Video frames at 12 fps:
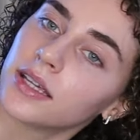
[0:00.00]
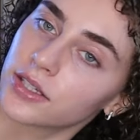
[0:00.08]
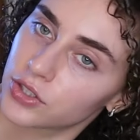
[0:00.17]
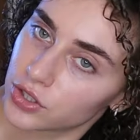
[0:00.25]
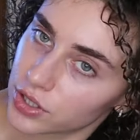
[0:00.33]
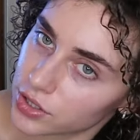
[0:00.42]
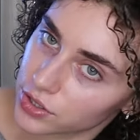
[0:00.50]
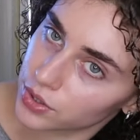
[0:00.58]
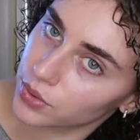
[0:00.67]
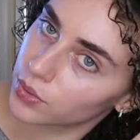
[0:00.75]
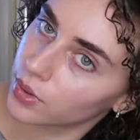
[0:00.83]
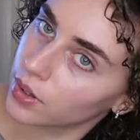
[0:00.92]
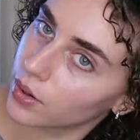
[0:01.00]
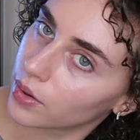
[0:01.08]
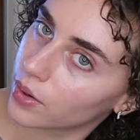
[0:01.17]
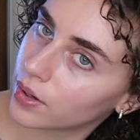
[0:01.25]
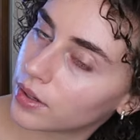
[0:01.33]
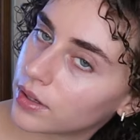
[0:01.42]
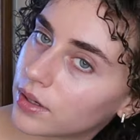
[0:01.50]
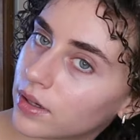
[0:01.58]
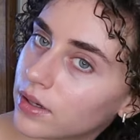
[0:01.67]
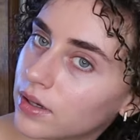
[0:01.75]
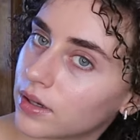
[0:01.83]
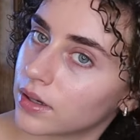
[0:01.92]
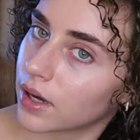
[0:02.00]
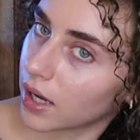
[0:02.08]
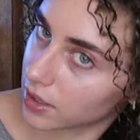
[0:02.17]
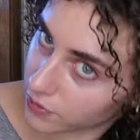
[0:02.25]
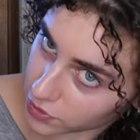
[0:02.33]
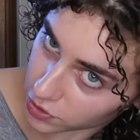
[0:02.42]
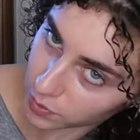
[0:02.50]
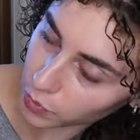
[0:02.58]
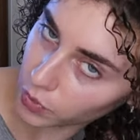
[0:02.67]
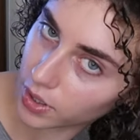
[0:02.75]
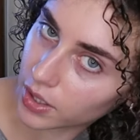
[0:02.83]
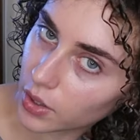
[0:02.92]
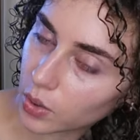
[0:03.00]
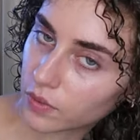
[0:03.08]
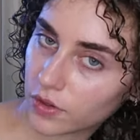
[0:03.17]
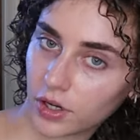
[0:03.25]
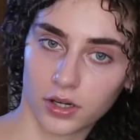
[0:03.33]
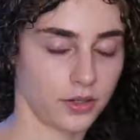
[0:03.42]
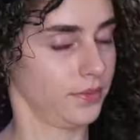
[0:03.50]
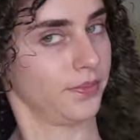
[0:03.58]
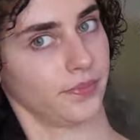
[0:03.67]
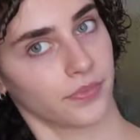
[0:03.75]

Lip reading: is just to kind of smooth it over.